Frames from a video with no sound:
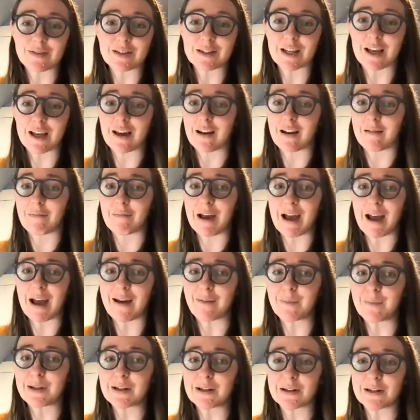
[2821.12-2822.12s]
have said, I'm
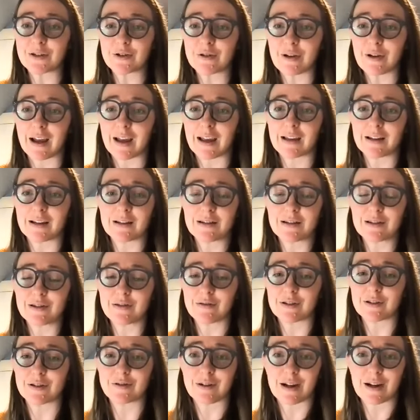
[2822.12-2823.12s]
happy to try
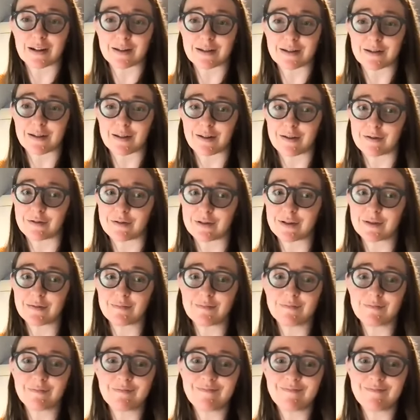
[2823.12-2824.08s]
to address those.